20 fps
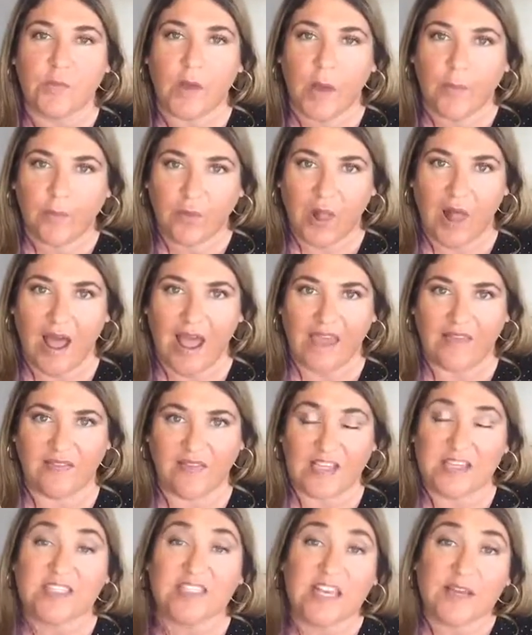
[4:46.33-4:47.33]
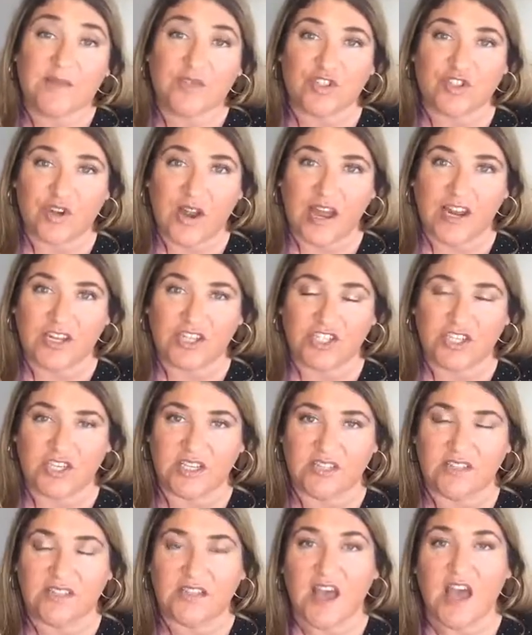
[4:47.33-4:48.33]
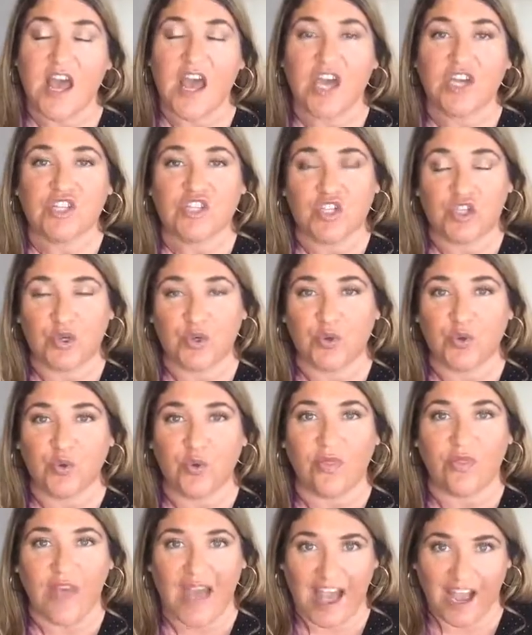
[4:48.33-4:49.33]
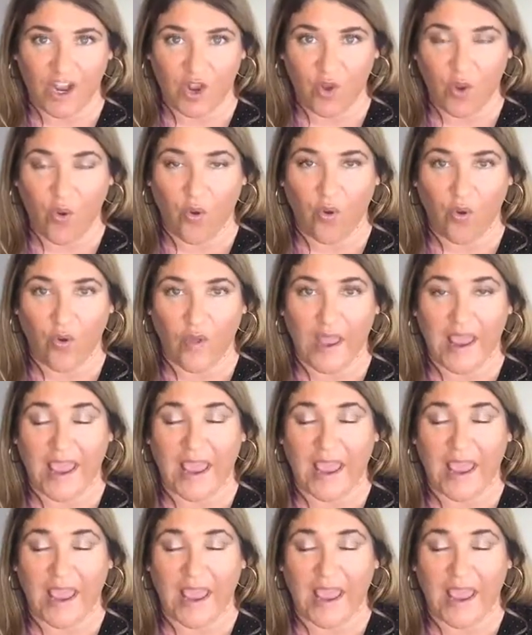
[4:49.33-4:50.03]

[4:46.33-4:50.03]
apply these same strategies to that goal.